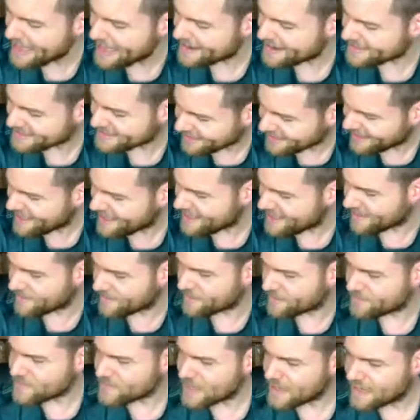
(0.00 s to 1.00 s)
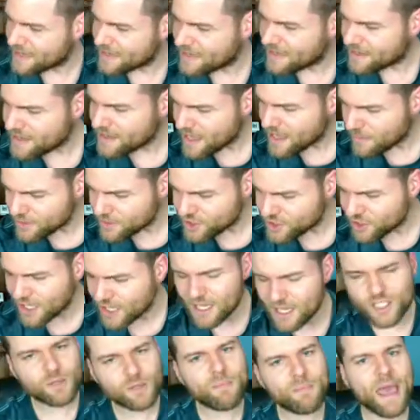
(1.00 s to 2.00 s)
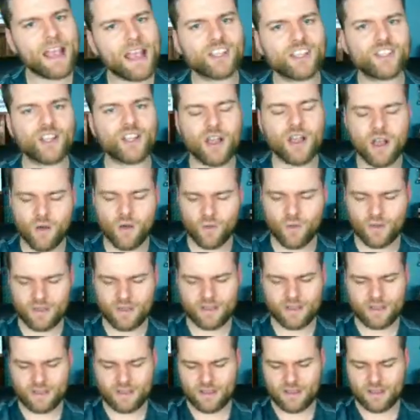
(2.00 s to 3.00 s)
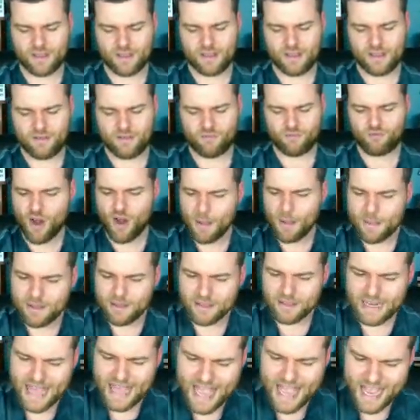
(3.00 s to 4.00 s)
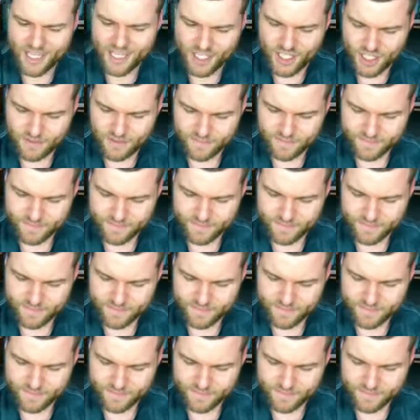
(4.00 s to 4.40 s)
at all! We still got some packs to go! Rebel Clash!